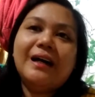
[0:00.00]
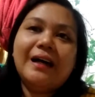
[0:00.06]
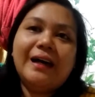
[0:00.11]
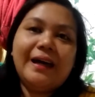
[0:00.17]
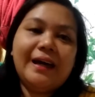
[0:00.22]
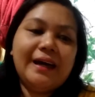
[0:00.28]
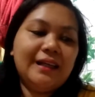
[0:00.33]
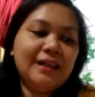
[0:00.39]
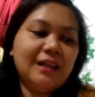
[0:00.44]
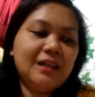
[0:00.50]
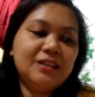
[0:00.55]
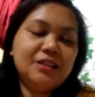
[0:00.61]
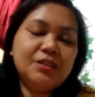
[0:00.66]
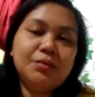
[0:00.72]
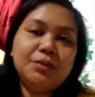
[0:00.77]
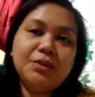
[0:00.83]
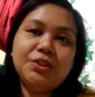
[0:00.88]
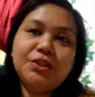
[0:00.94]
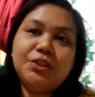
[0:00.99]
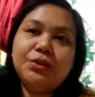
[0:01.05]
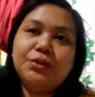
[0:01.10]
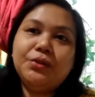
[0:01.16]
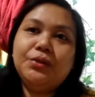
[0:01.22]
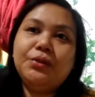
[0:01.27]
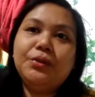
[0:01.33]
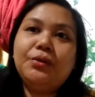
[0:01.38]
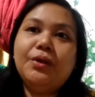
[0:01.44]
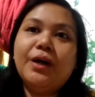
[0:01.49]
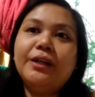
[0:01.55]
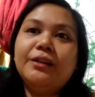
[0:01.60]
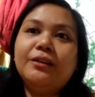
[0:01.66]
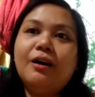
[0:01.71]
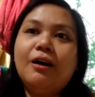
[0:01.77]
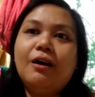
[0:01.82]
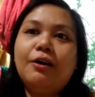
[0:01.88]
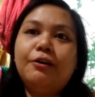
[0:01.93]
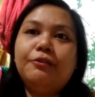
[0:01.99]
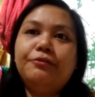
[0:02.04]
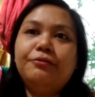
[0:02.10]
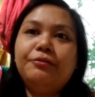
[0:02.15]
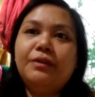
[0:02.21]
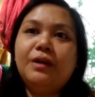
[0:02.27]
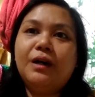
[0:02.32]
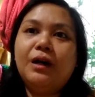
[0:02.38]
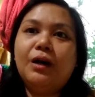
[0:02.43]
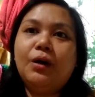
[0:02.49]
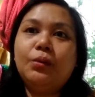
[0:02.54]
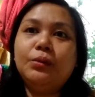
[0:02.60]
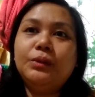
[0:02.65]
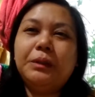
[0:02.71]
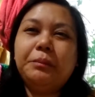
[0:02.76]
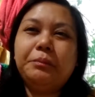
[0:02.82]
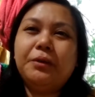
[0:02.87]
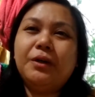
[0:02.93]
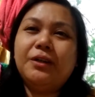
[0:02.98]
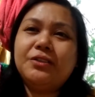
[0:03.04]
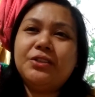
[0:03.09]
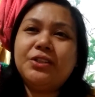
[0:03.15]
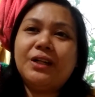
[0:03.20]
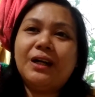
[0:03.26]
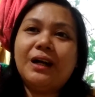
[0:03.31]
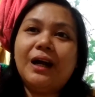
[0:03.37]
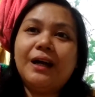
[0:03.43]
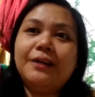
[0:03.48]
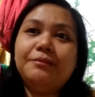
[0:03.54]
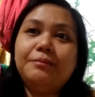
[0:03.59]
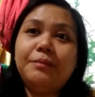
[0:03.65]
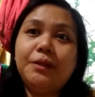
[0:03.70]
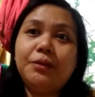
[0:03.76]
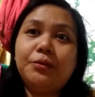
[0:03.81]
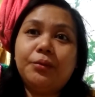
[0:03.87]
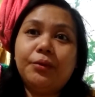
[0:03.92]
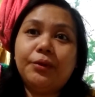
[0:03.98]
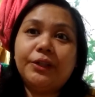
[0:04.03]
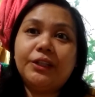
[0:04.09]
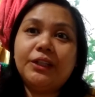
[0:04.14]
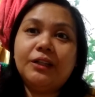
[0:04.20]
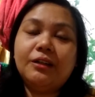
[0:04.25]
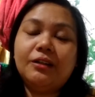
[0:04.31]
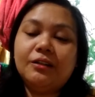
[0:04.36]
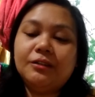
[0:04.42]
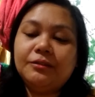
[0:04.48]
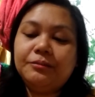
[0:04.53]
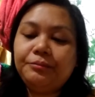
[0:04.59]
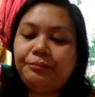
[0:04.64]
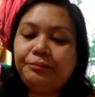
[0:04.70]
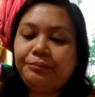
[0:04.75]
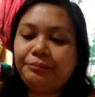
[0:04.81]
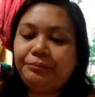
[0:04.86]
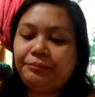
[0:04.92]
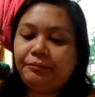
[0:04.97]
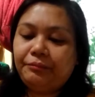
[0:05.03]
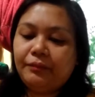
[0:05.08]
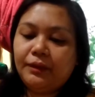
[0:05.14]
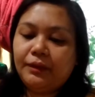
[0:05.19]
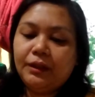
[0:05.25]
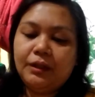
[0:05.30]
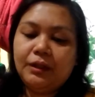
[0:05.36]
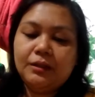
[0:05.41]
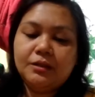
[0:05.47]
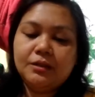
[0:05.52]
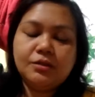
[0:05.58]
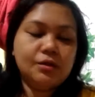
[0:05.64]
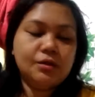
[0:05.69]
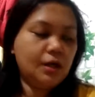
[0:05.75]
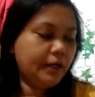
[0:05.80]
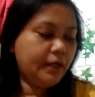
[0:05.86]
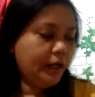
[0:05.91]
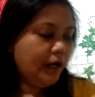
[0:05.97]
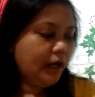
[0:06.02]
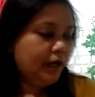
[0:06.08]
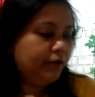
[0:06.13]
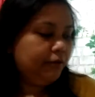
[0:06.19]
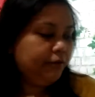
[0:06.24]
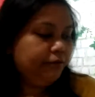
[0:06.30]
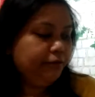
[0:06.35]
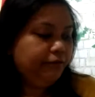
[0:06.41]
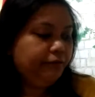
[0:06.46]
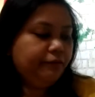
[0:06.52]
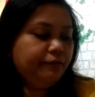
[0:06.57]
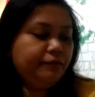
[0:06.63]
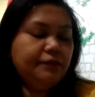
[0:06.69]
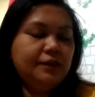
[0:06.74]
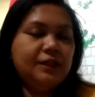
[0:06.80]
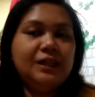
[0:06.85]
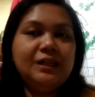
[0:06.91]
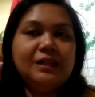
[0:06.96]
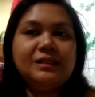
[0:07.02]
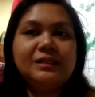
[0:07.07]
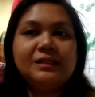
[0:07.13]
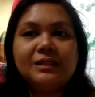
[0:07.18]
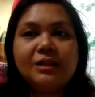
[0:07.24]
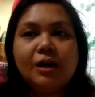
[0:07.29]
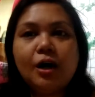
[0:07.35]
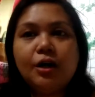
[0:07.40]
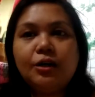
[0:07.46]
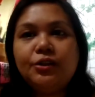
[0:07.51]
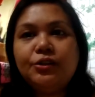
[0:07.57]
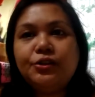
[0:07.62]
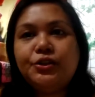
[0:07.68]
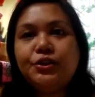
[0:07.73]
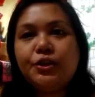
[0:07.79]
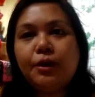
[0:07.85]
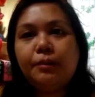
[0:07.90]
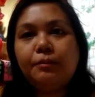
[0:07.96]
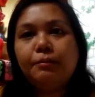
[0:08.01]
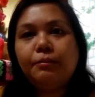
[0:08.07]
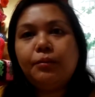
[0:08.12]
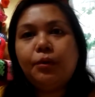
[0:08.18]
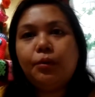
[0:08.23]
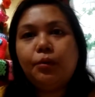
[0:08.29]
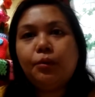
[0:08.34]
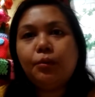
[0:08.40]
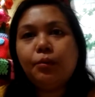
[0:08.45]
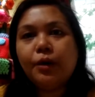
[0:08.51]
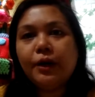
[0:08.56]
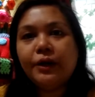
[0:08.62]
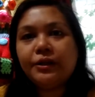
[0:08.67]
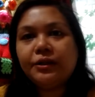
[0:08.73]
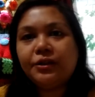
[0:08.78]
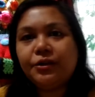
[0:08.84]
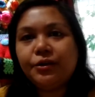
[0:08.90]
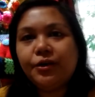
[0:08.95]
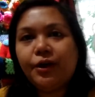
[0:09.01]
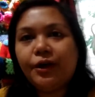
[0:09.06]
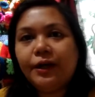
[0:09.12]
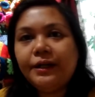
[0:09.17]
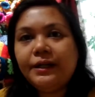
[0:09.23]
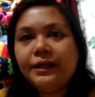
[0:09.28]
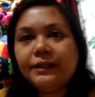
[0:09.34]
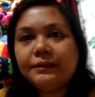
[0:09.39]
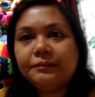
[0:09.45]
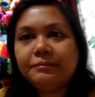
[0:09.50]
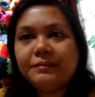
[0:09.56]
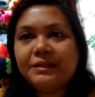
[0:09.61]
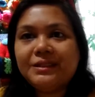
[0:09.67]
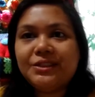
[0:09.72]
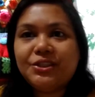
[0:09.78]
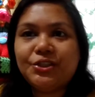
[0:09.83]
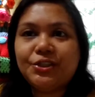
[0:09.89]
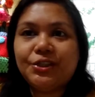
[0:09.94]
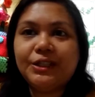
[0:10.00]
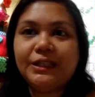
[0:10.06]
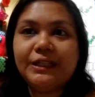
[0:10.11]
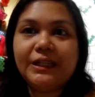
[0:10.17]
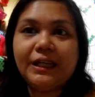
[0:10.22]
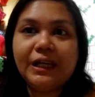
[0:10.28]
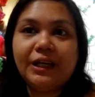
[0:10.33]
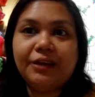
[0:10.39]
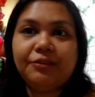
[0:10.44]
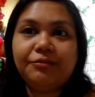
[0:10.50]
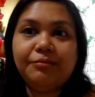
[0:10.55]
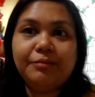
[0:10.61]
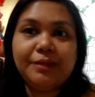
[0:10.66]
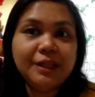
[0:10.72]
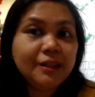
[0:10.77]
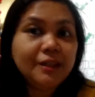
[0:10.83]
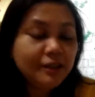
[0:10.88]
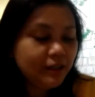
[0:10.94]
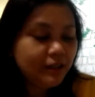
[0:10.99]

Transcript: And I just want to show you right off the only project I've been working on. So I have this current jumbo white yarn that Miss Shirley gave me,